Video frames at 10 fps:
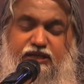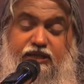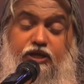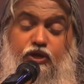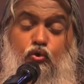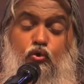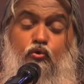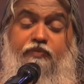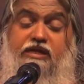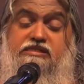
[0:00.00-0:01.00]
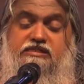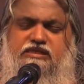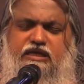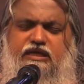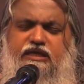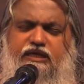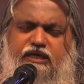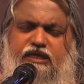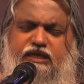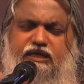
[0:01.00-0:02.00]
that you may see
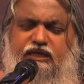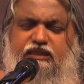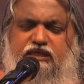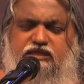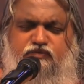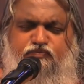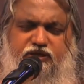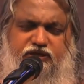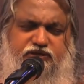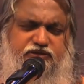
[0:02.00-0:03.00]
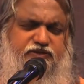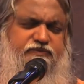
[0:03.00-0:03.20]
in the spirit,